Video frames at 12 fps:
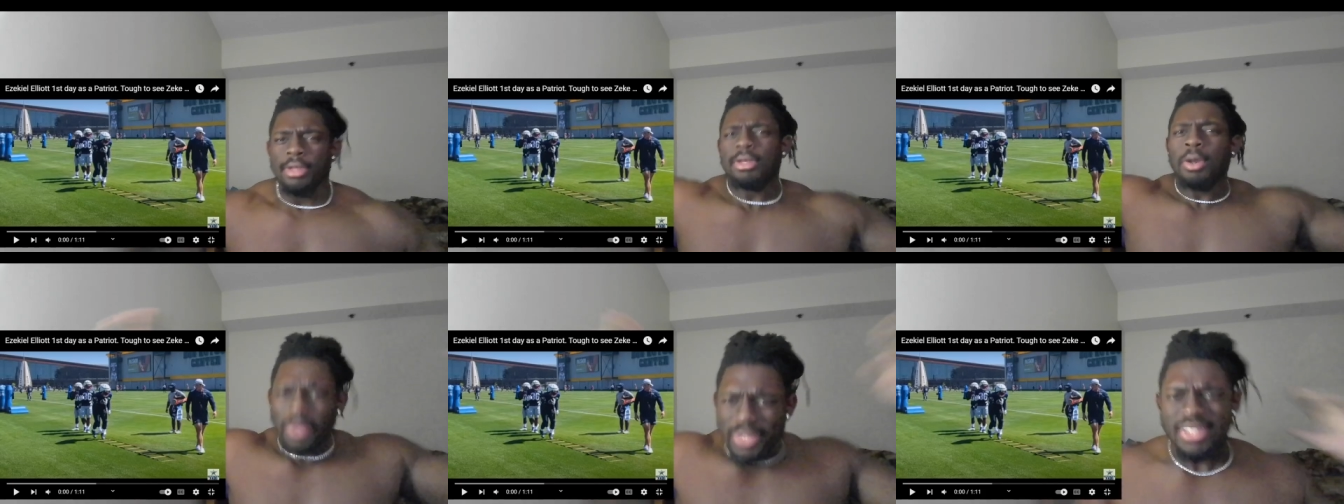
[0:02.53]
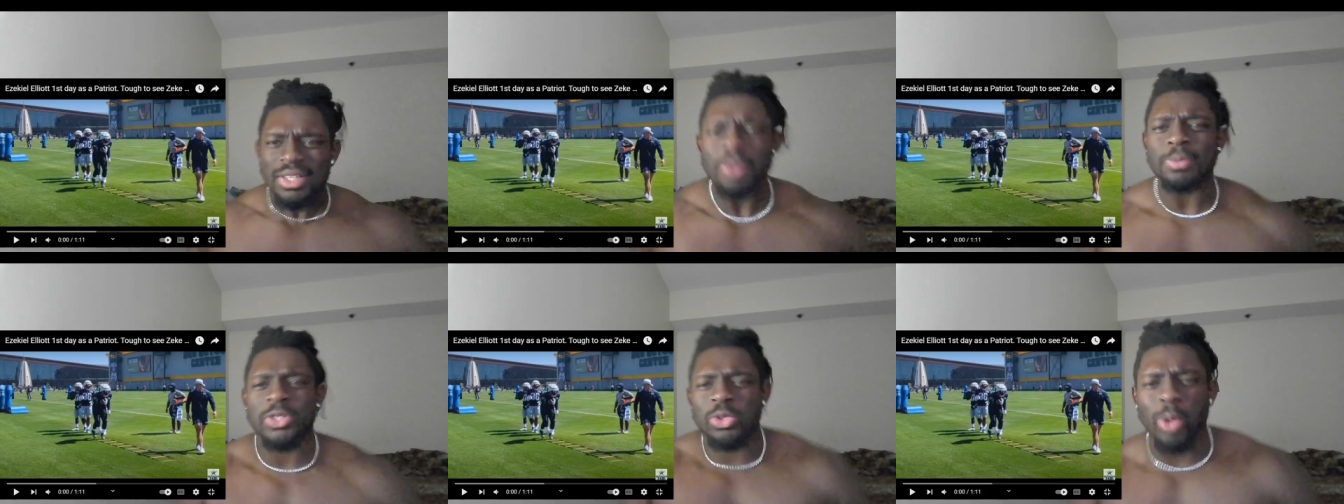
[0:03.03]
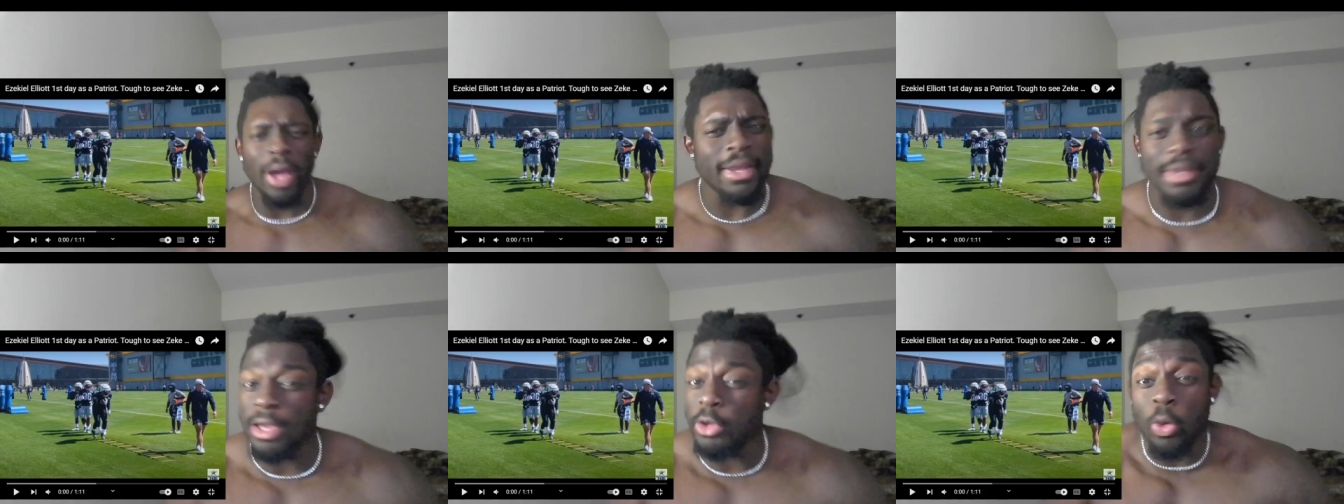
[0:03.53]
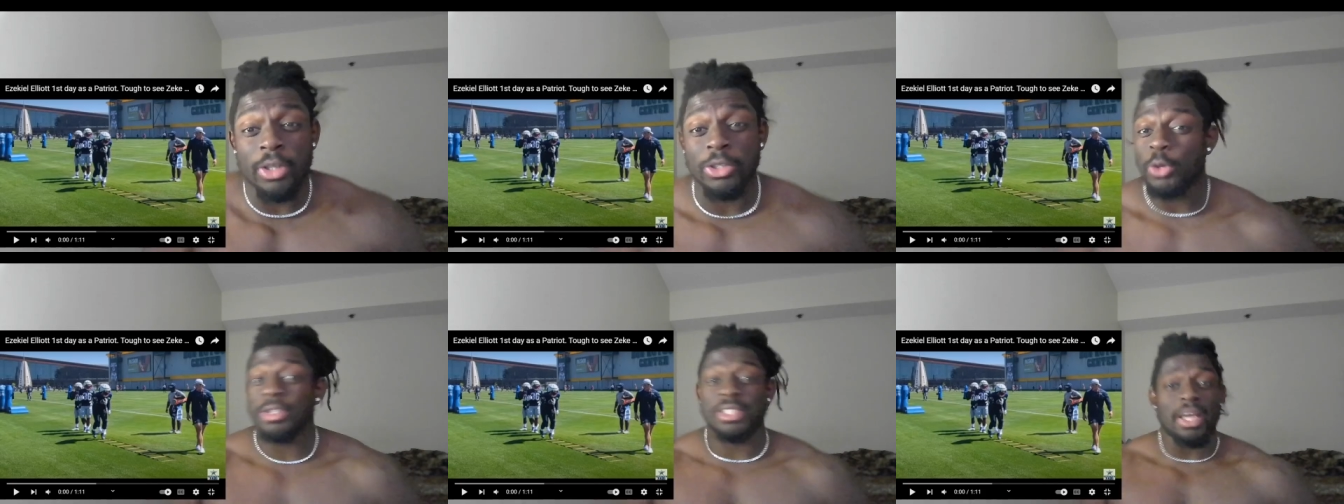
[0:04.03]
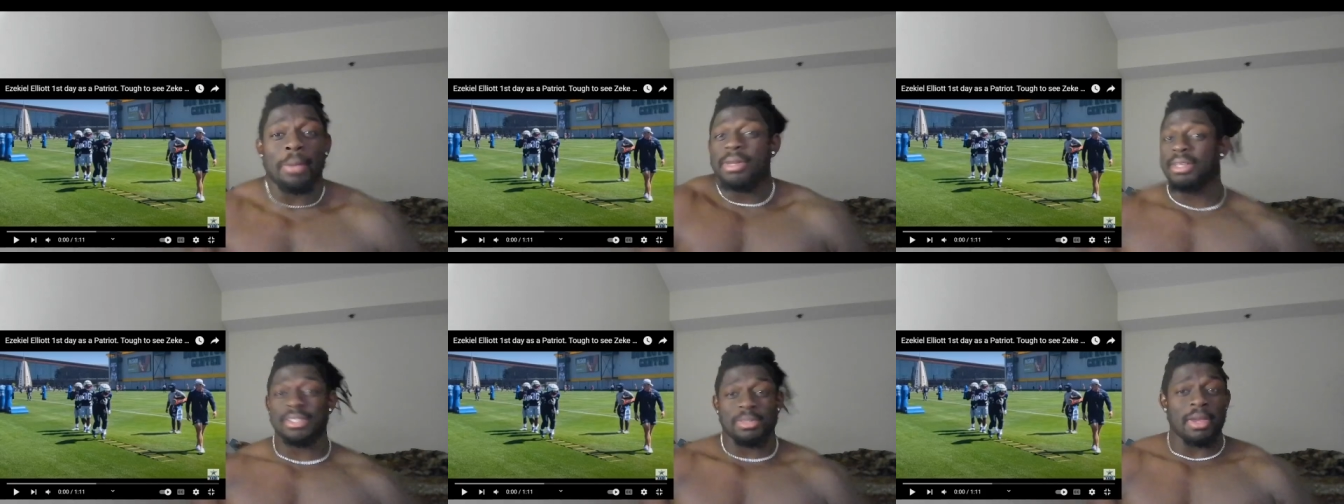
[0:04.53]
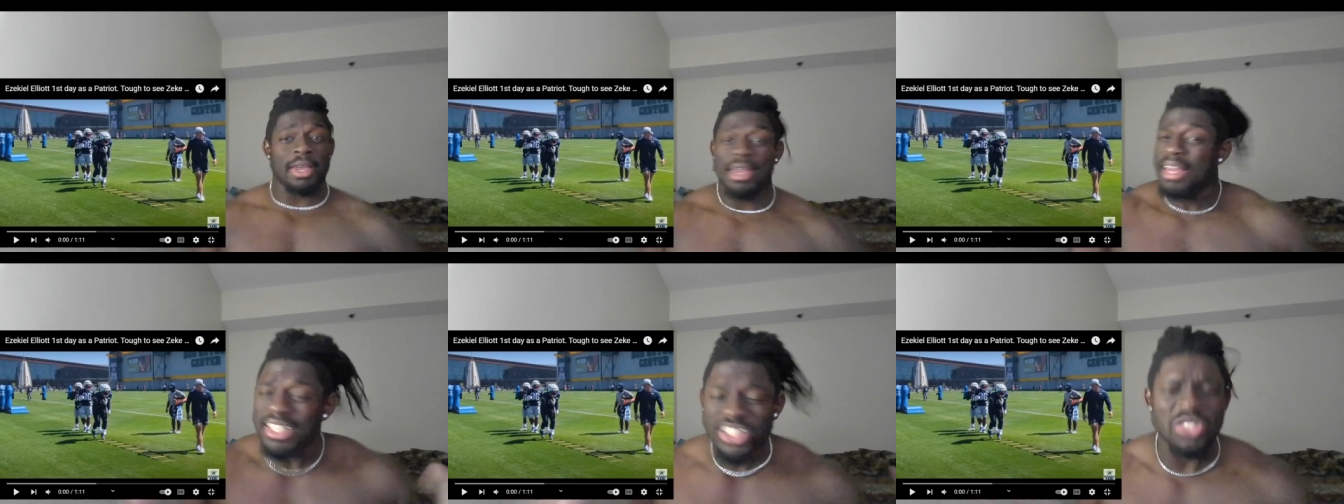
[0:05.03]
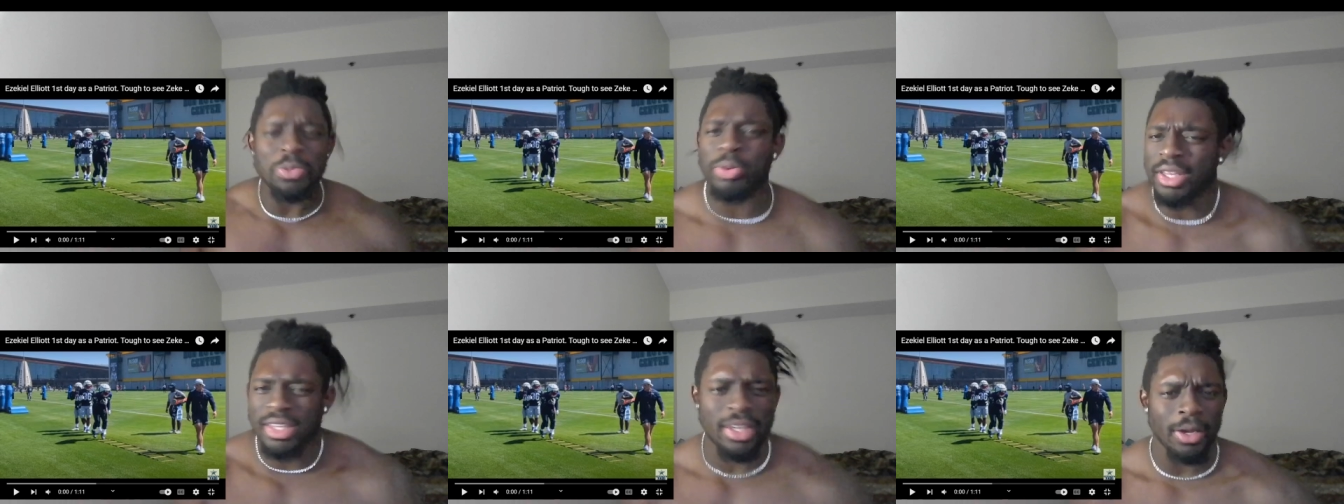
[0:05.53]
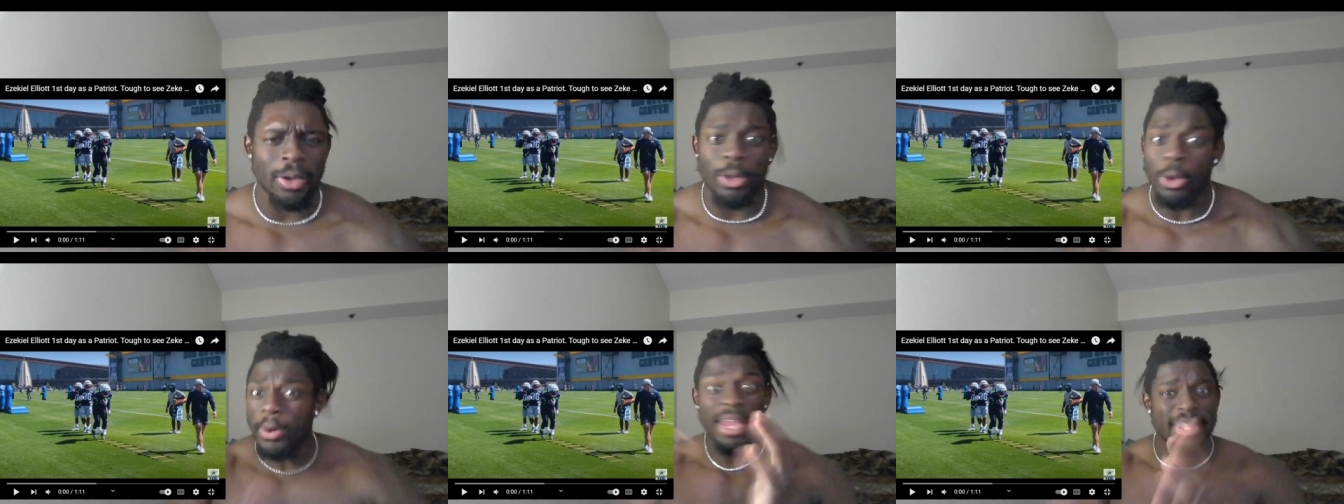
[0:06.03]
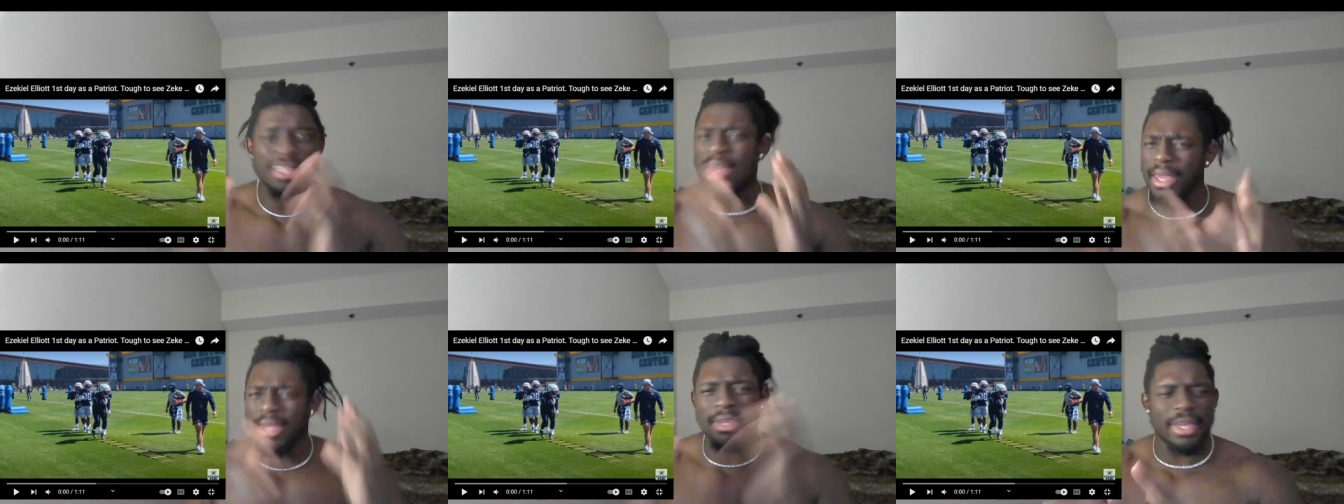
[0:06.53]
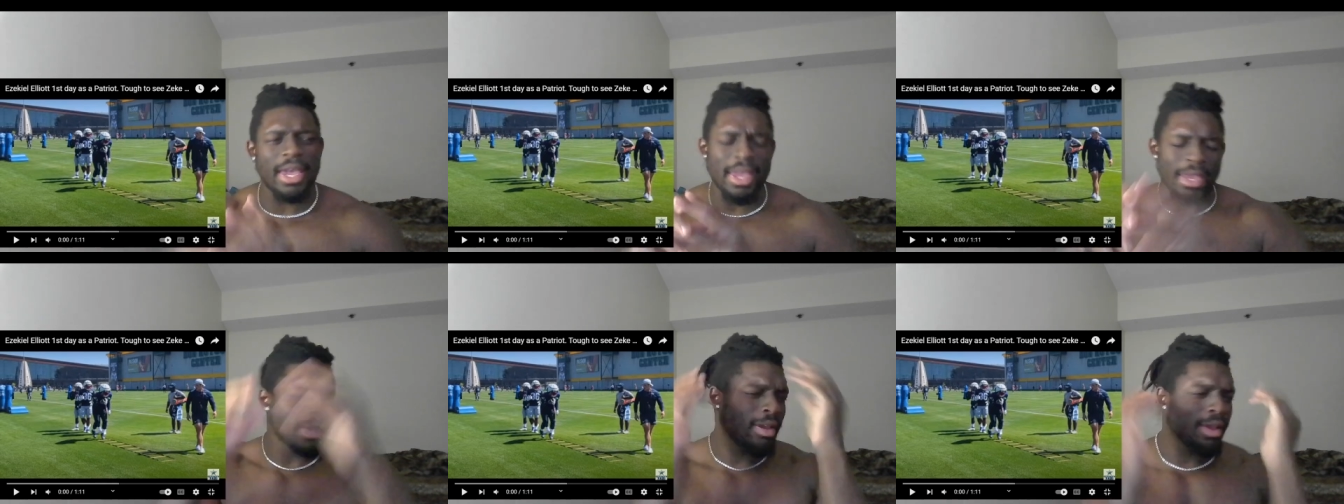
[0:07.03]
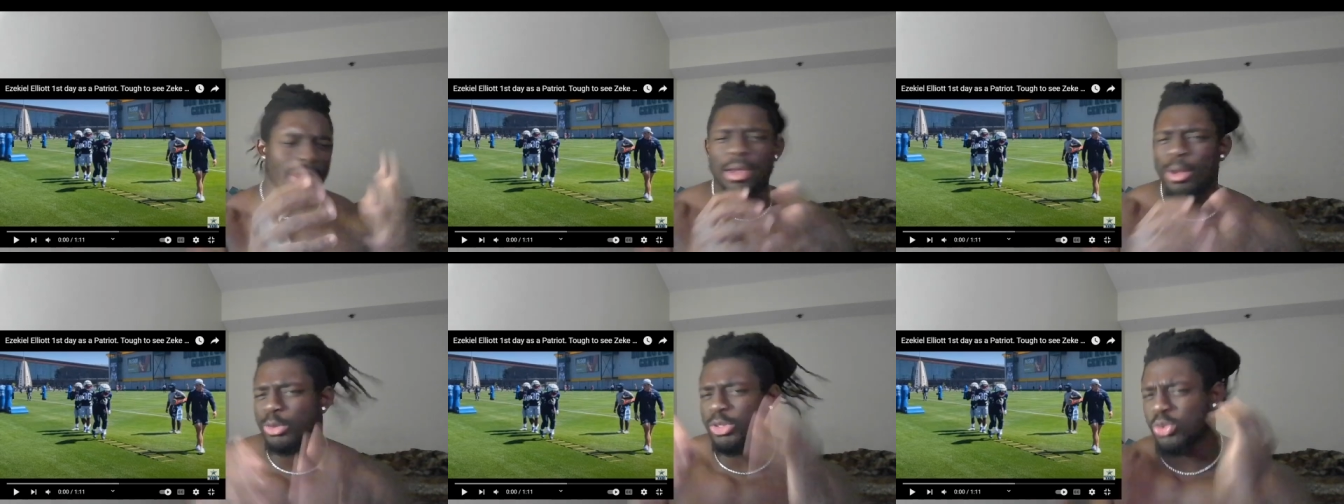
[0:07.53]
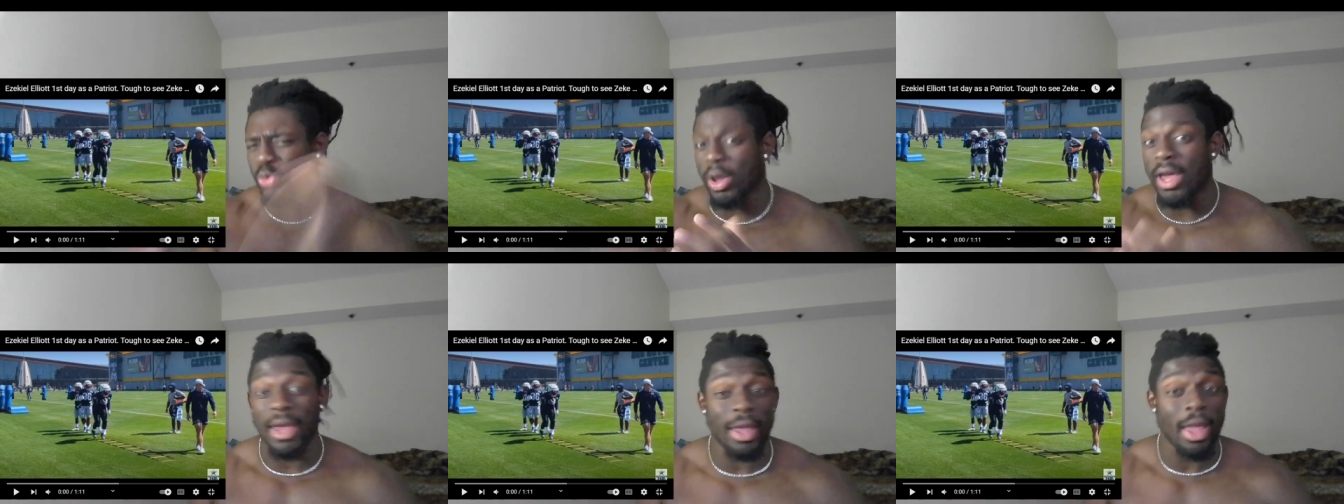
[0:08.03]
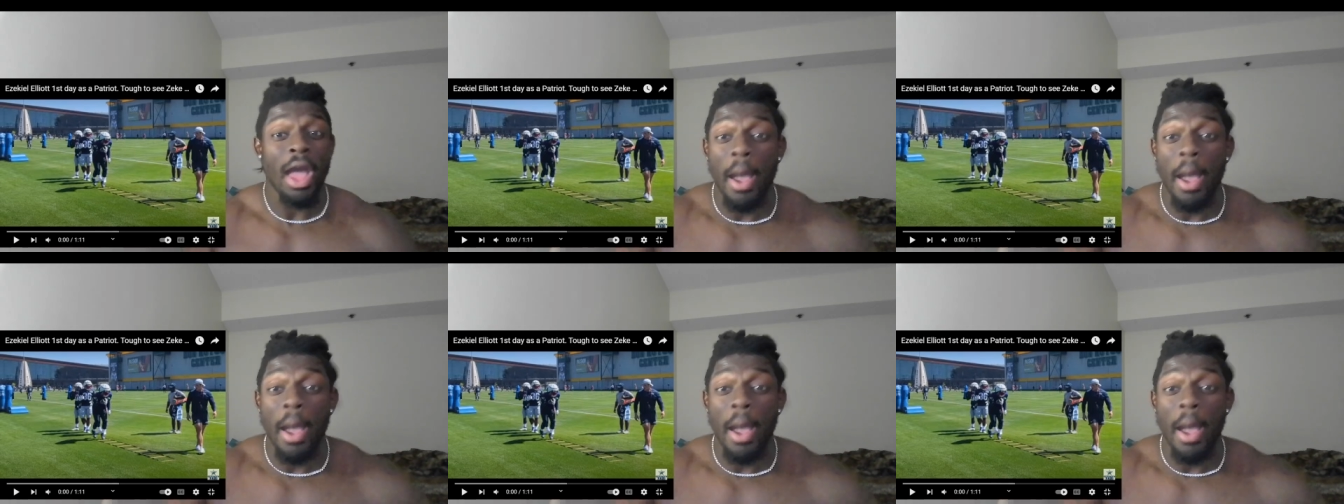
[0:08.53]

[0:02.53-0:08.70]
Yo, what's up, Swag? Yeah, you already know what time it is, man. It's your boy, Keon Laura, a k a. K L Swag.